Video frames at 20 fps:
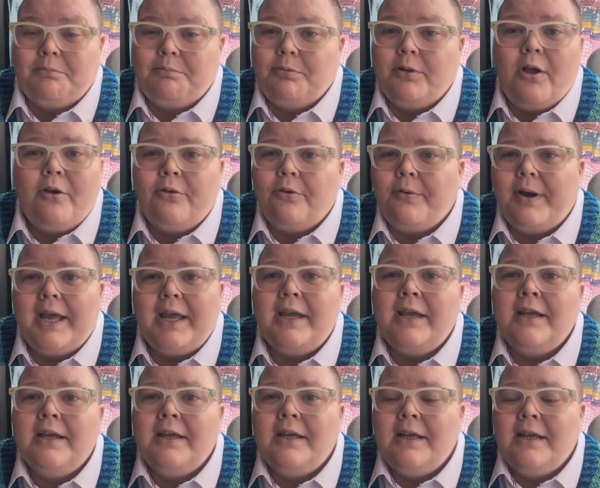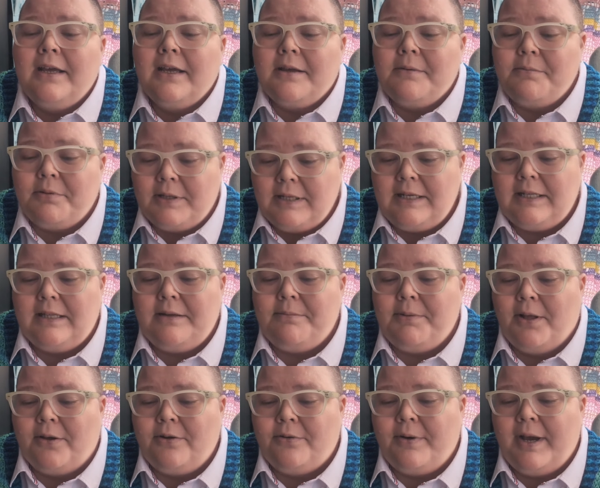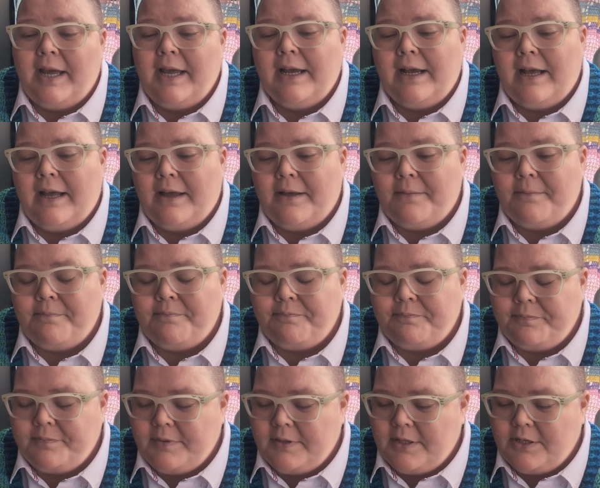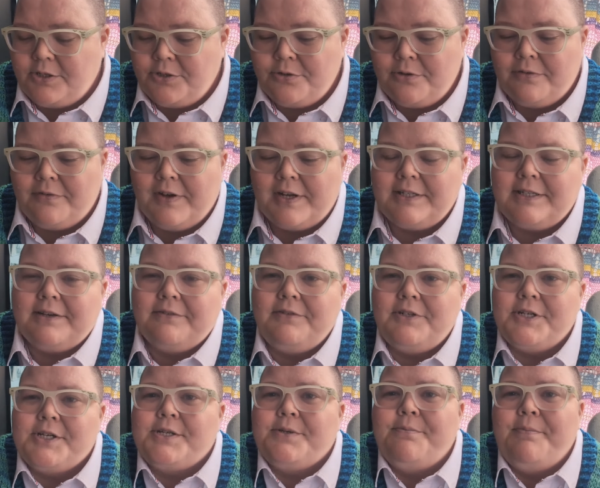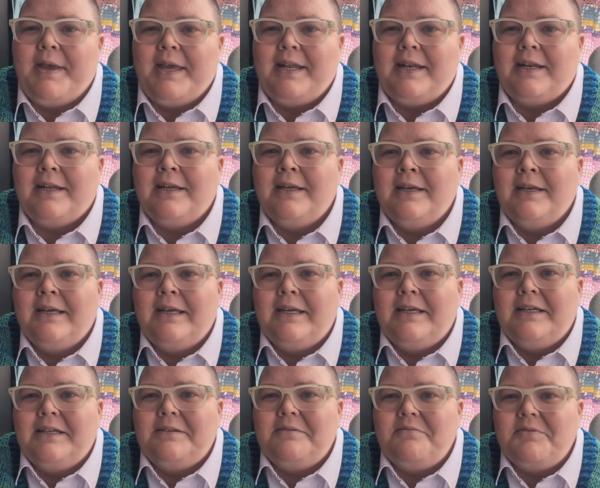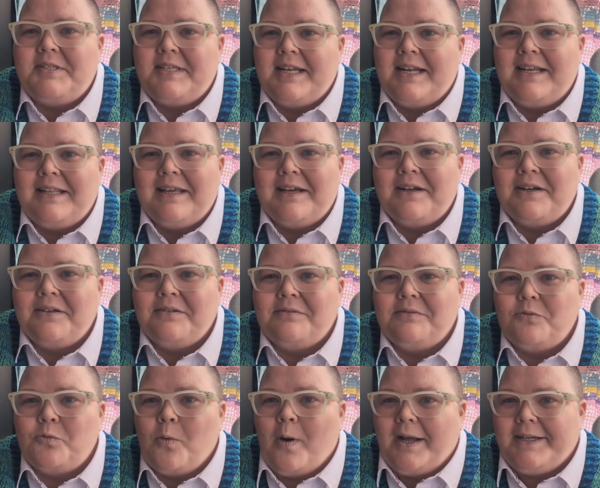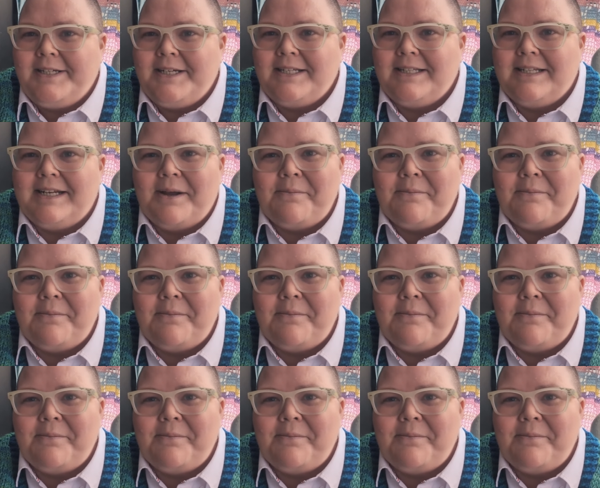blown away, completely blown away. The two of us have just been sitting there watching the